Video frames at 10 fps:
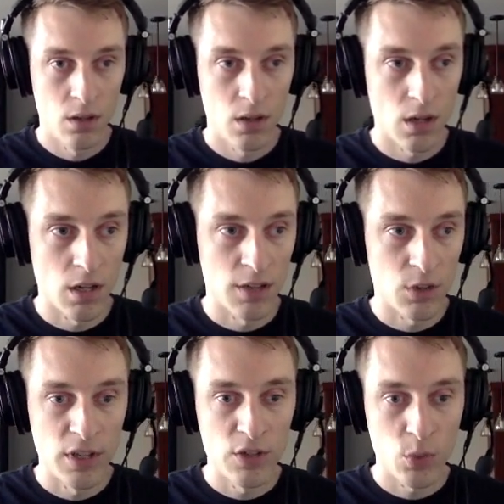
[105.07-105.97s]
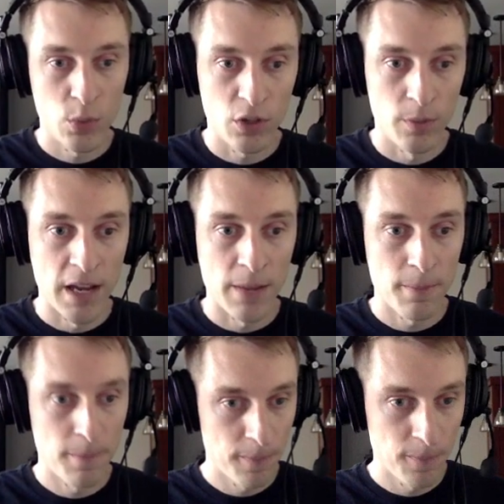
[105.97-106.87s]
Uh, so here's the world map.
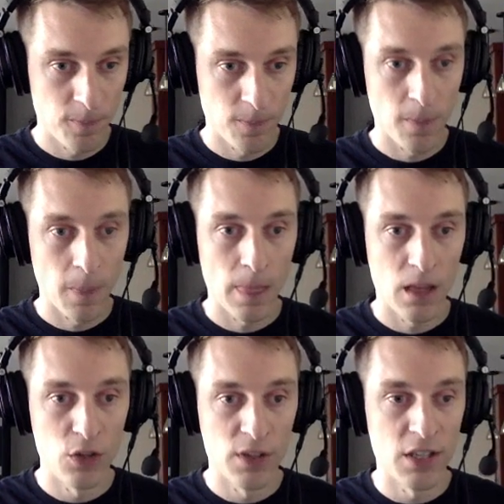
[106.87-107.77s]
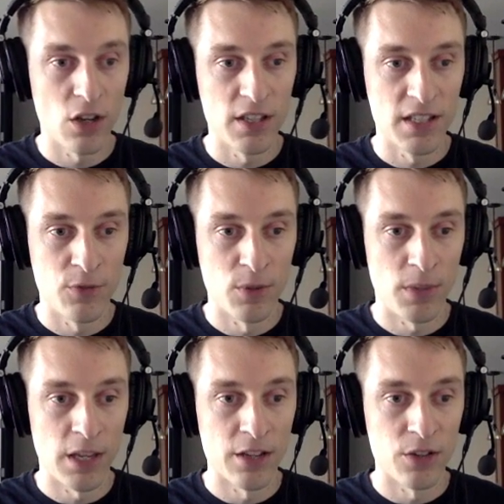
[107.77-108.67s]
You can see all these different
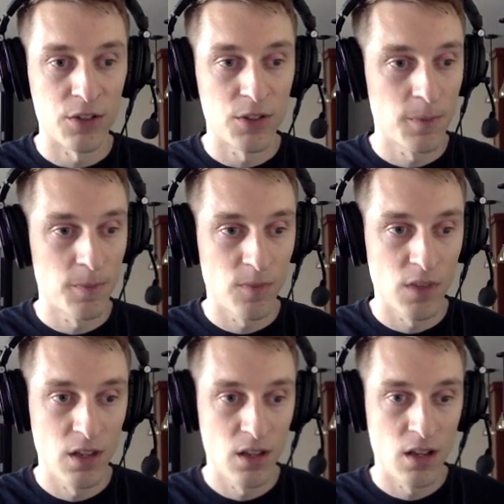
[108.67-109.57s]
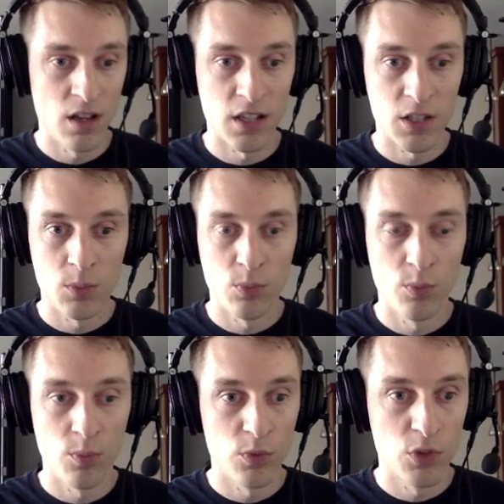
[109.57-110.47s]
players uh, sp
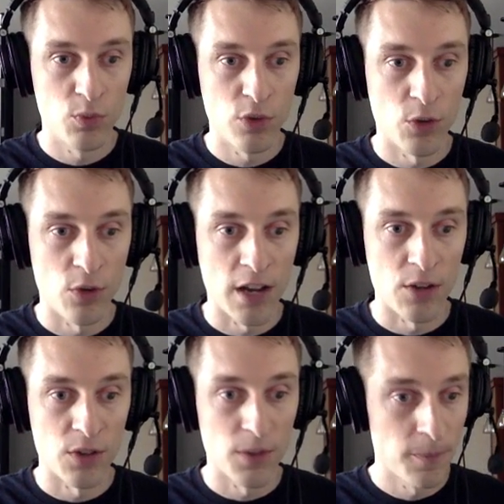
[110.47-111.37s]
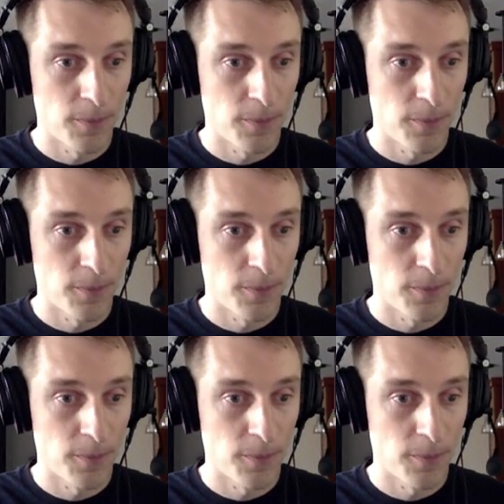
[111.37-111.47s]
spread around.